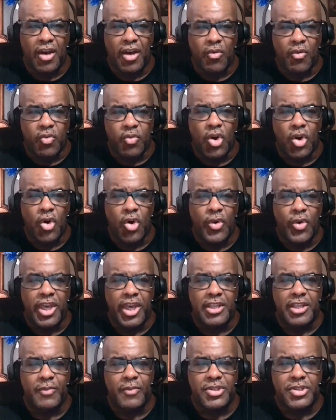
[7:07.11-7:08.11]
role
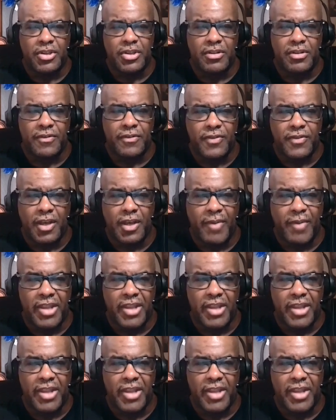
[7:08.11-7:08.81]
in a particular film.